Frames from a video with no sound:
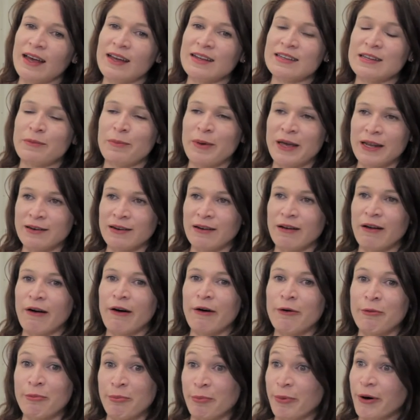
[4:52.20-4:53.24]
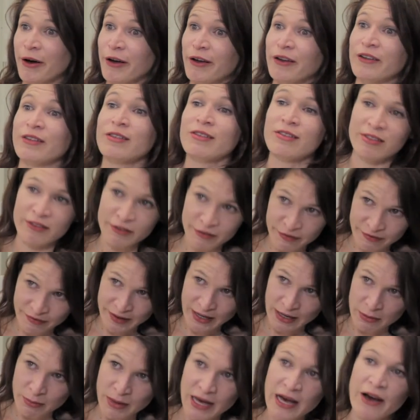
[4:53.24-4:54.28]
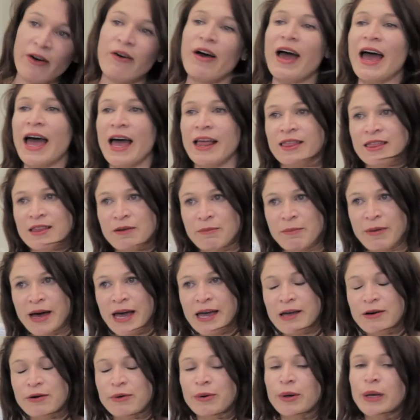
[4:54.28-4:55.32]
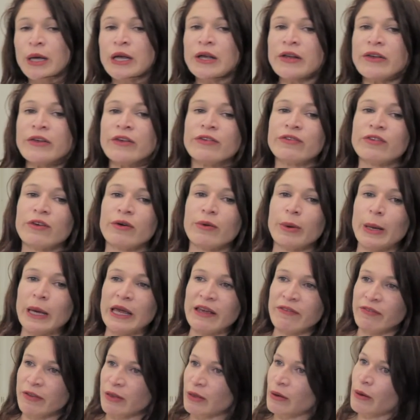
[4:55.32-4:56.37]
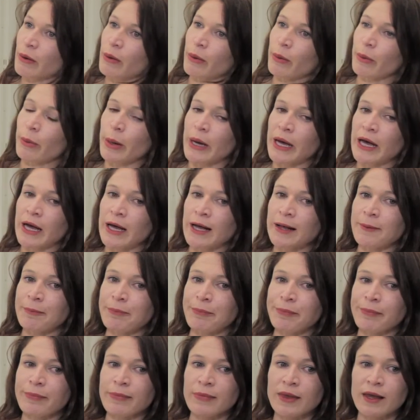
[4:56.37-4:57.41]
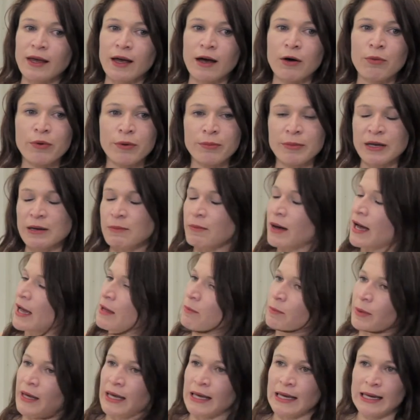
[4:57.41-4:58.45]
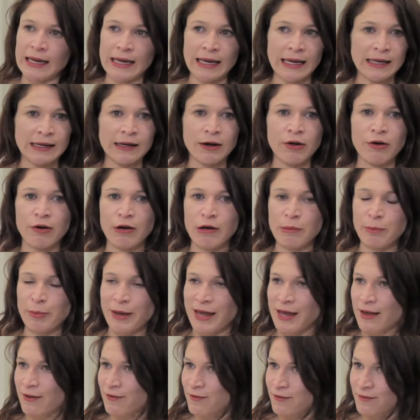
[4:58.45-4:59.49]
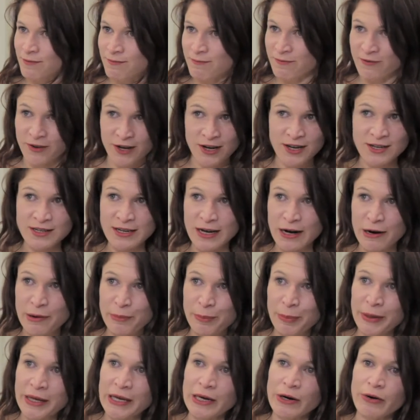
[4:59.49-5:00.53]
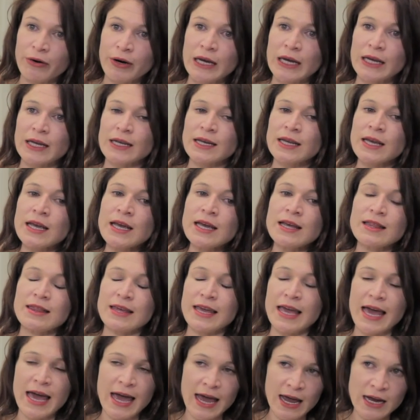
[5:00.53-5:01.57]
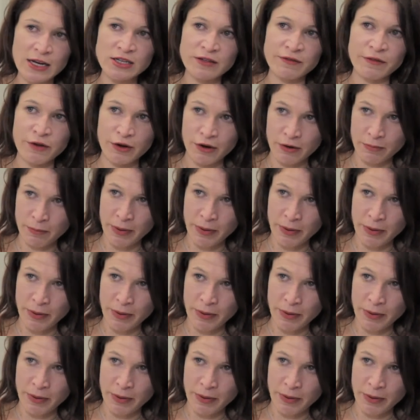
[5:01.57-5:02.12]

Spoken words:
dependent on both the female and the male. So even though a woman might be in her peak fertile period, the age of her